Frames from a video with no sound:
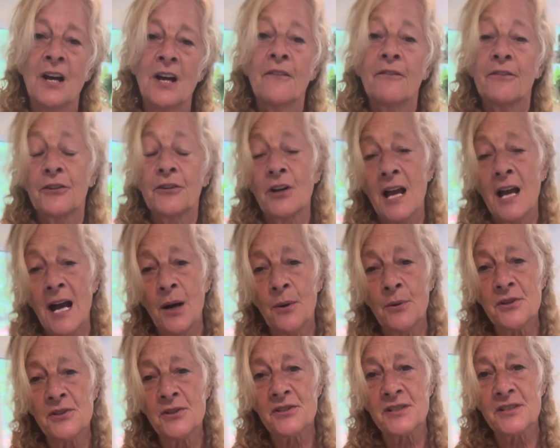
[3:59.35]
For
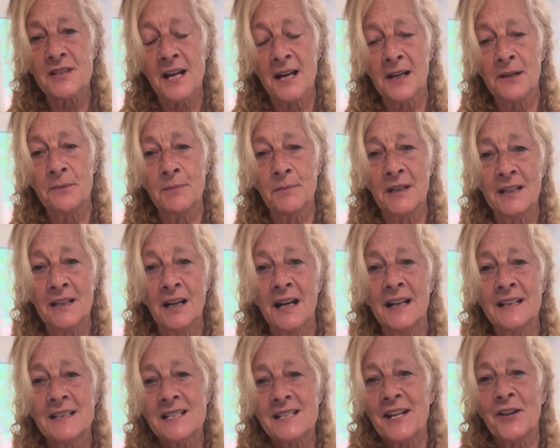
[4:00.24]
our assignment,
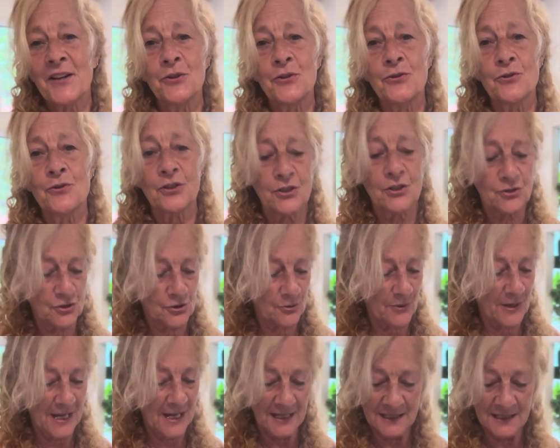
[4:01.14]
I tell you can
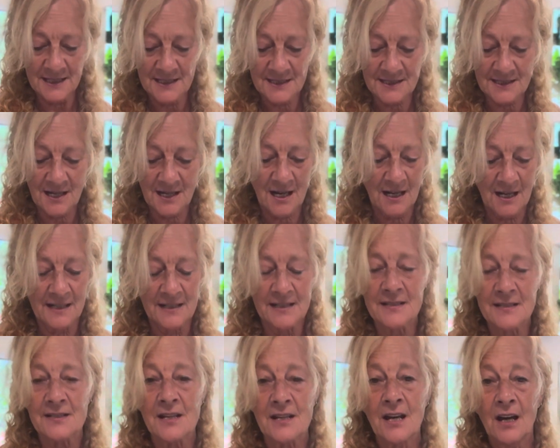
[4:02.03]
do any
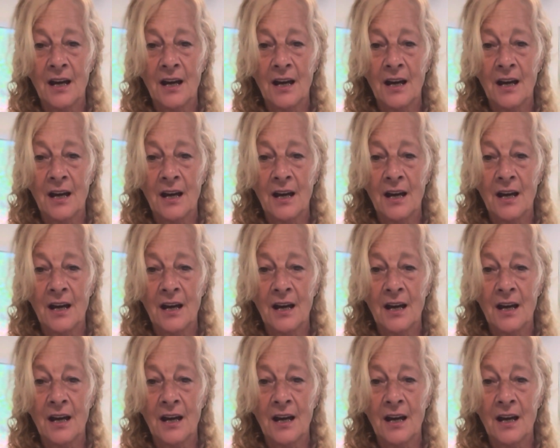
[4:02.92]
size.